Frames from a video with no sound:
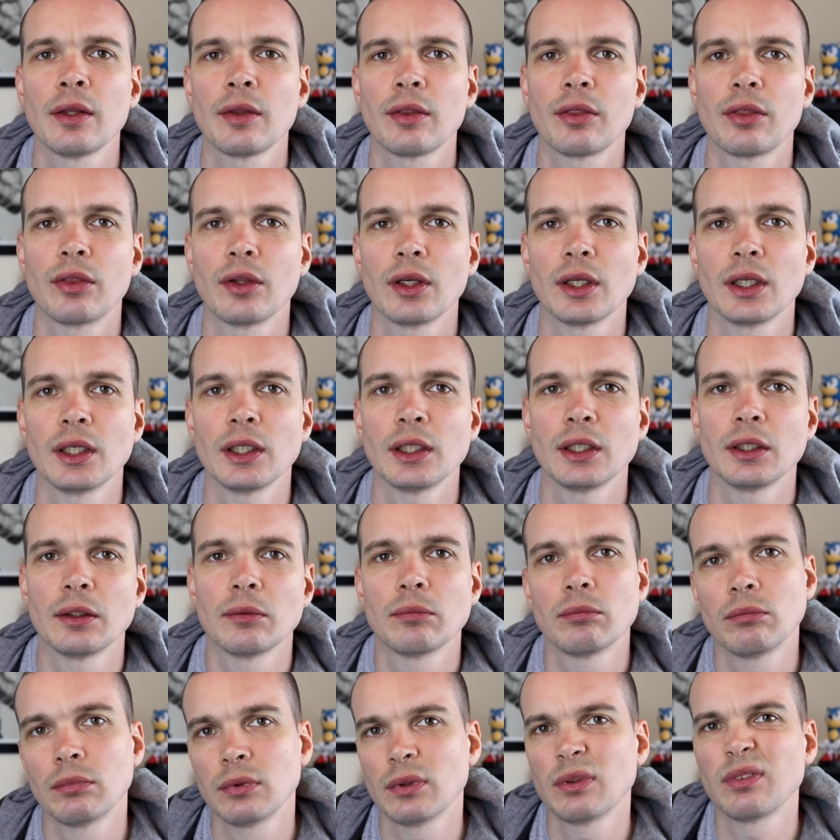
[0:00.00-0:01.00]

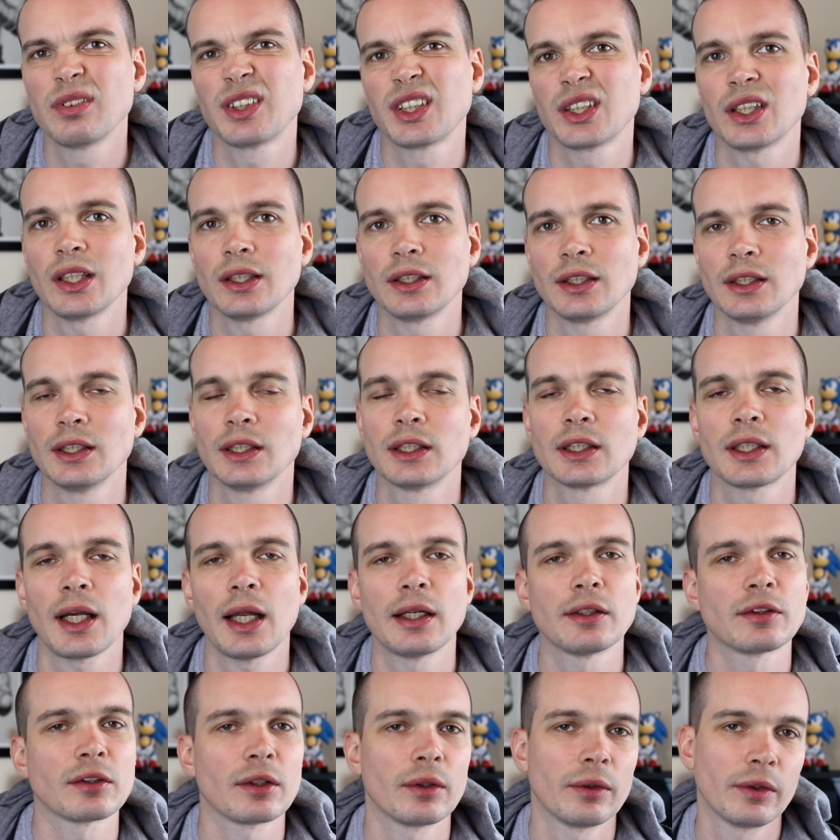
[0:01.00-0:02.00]
the city
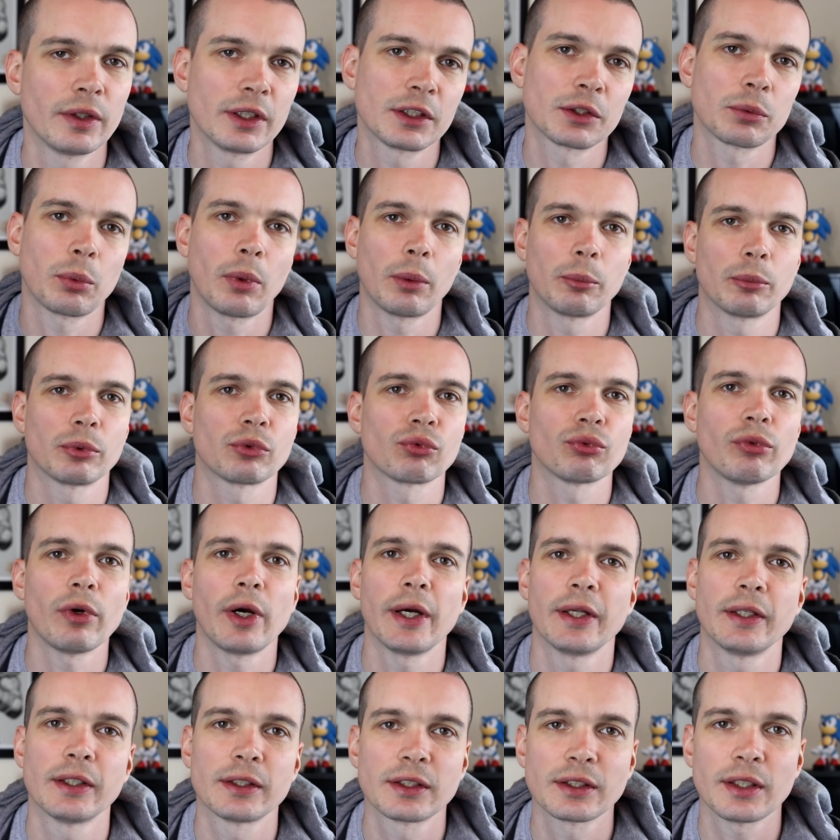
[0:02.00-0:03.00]
centre. This one was
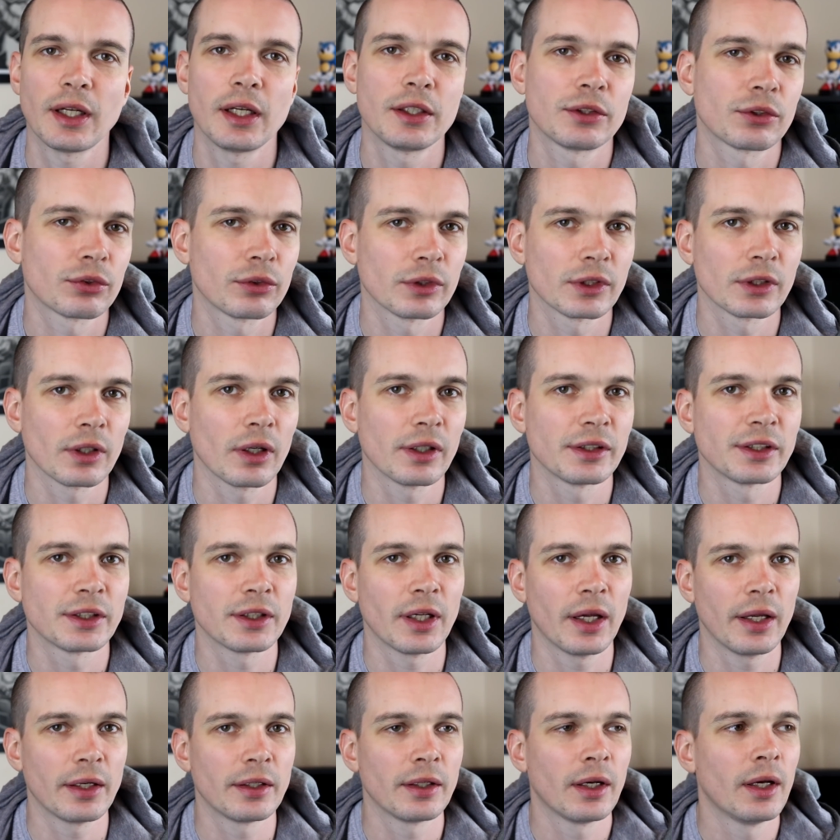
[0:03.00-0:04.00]
right in the centre, as I
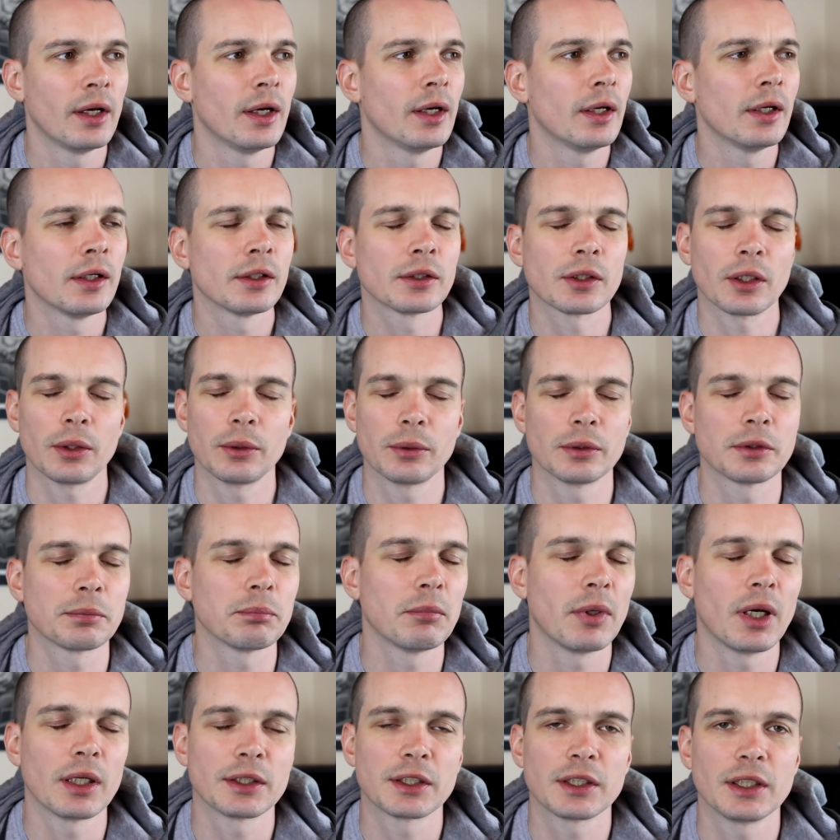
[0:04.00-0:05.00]
said, so it was
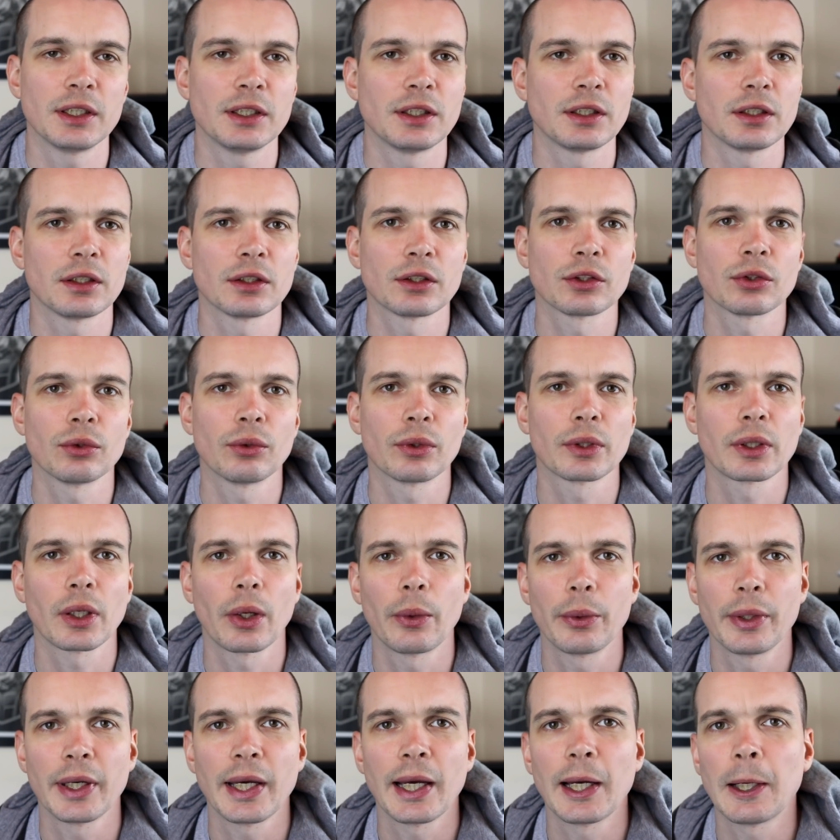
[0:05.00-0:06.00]
much easier sort of
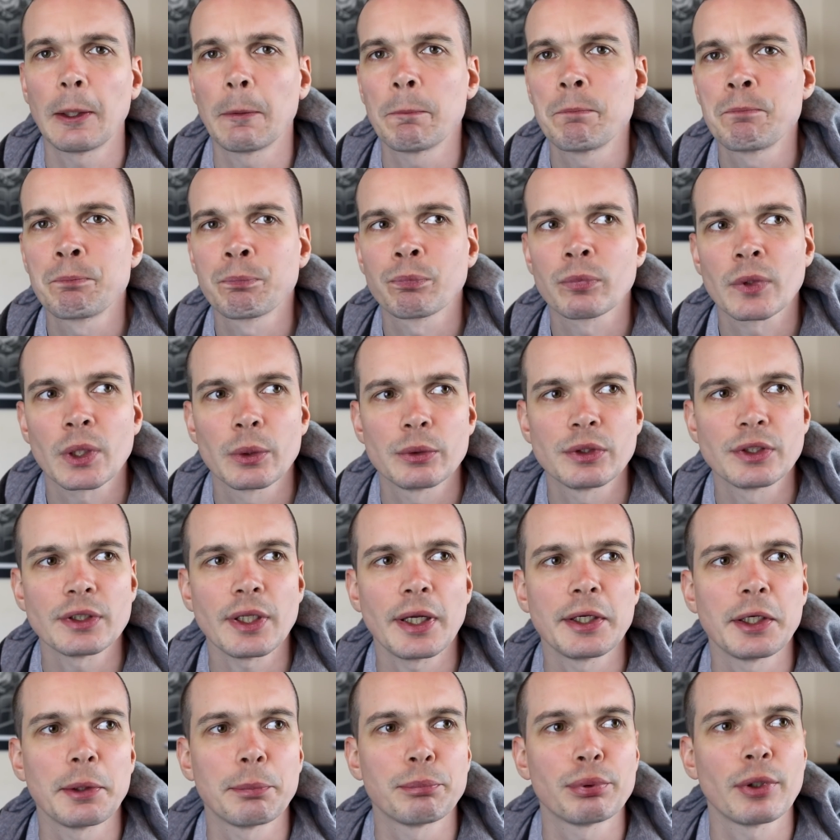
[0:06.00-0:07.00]
going out. We
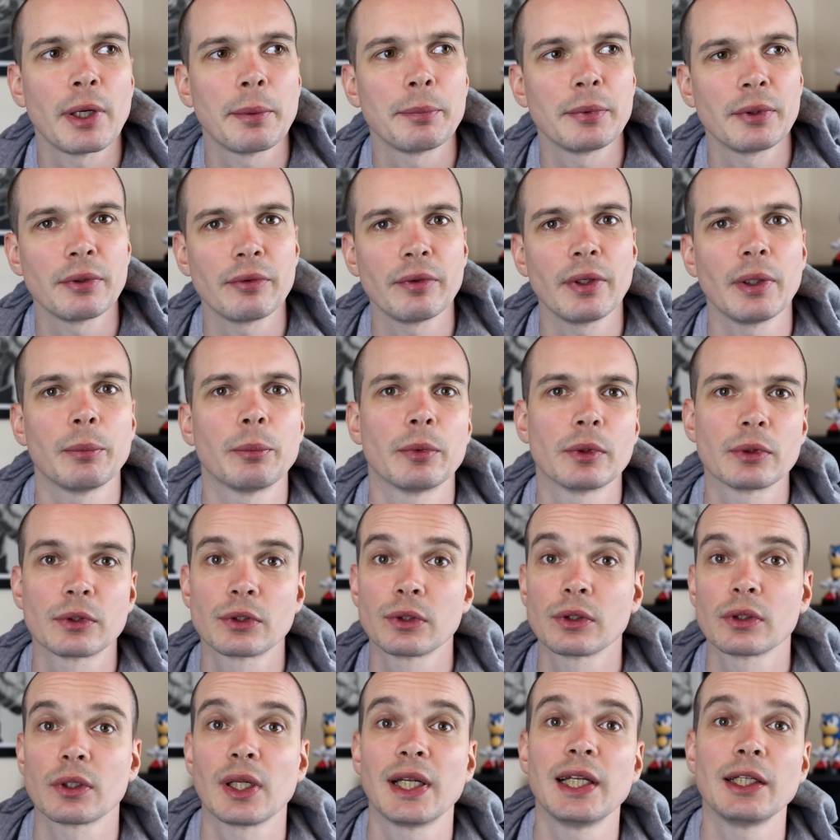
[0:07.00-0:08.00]
stayed at Premier Inn, which
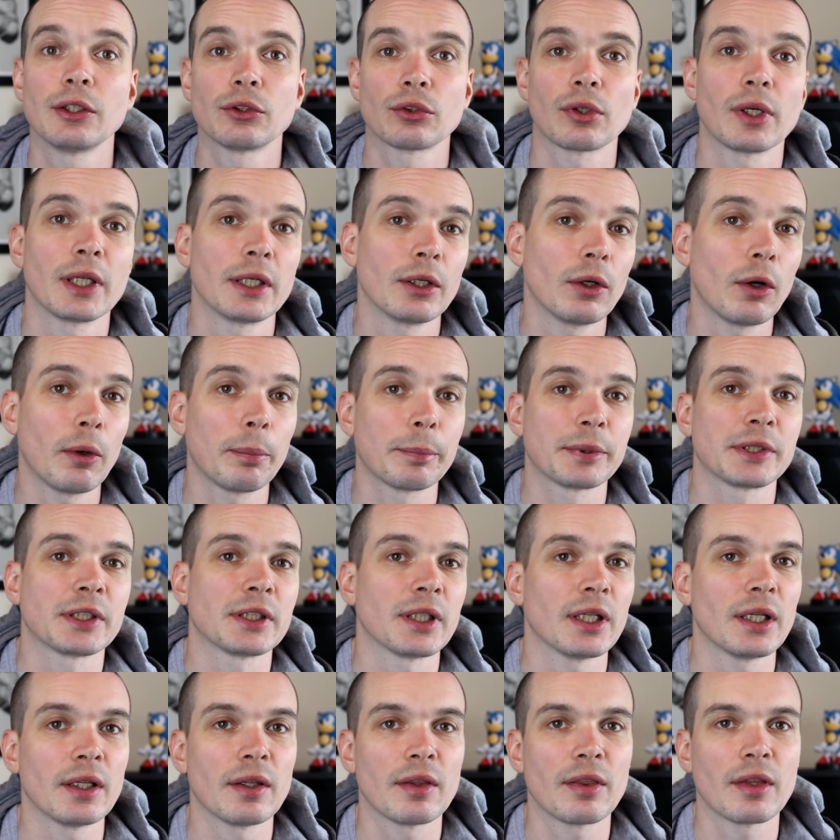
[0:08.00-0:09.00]
was literally
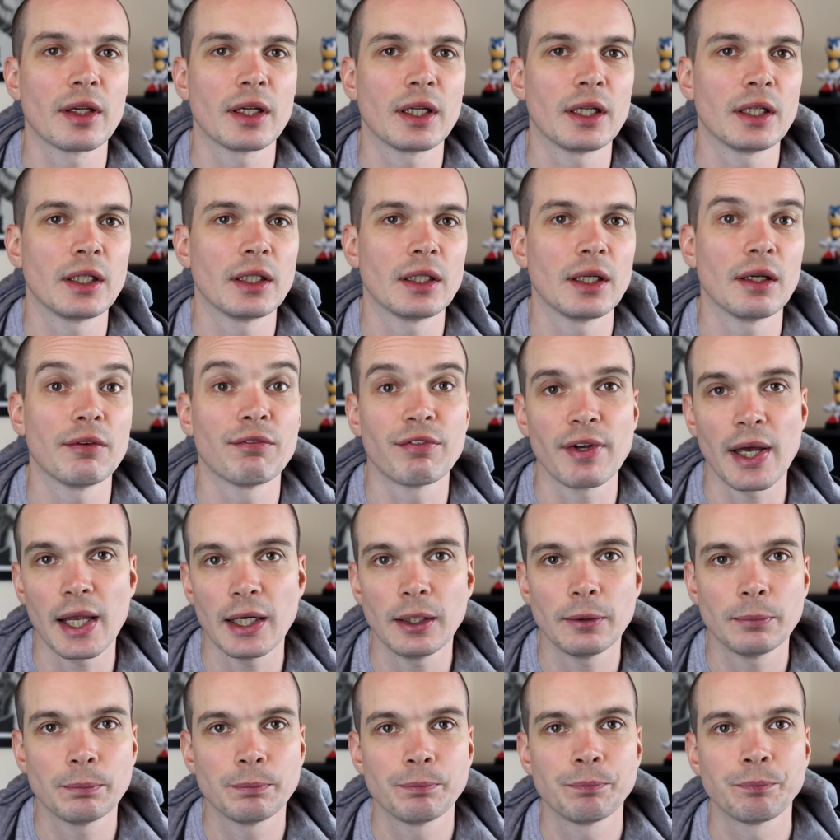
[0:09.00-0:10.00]
opposite the event,